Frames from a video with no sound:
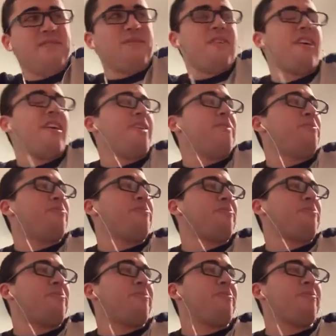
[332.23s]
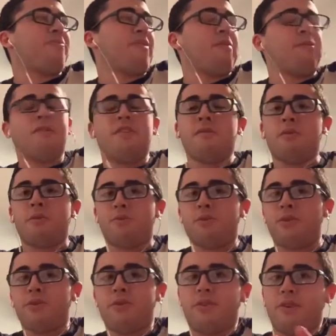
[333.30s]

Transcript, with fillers: But, I mean, some people do.